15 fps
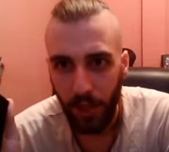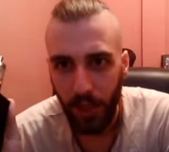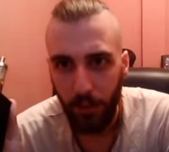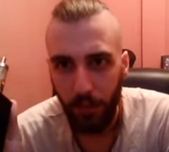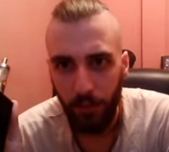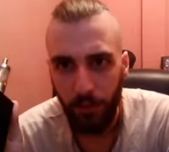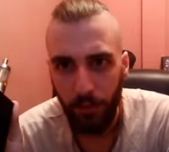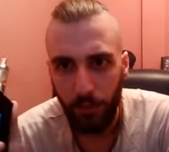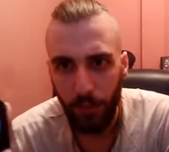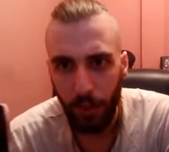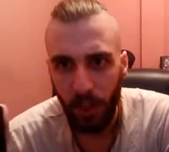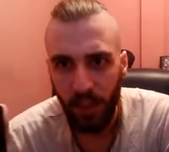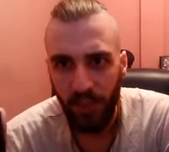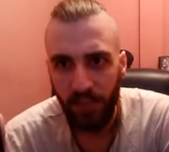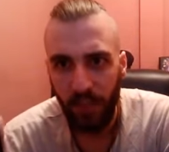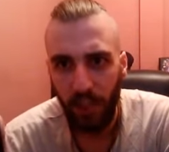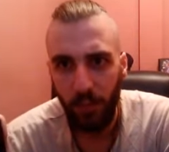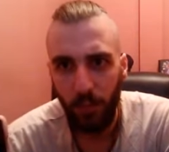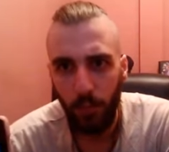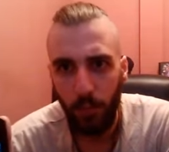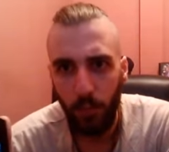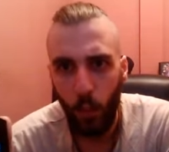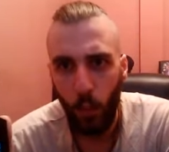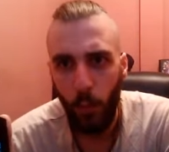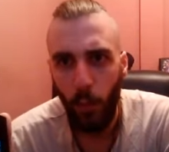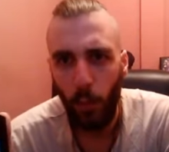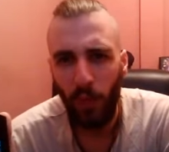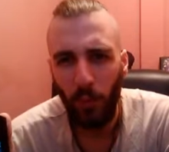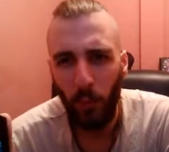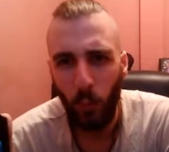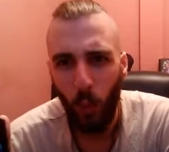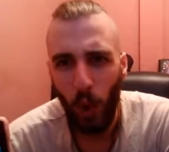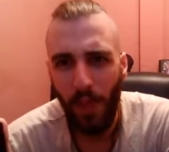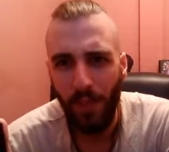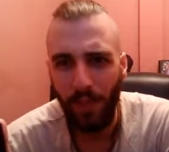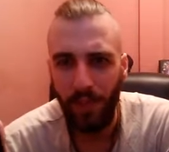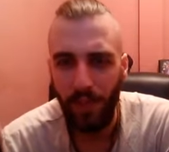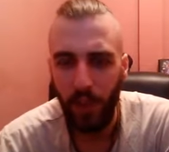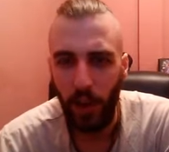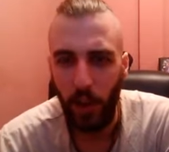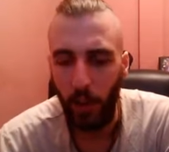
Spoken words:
it first said 4.1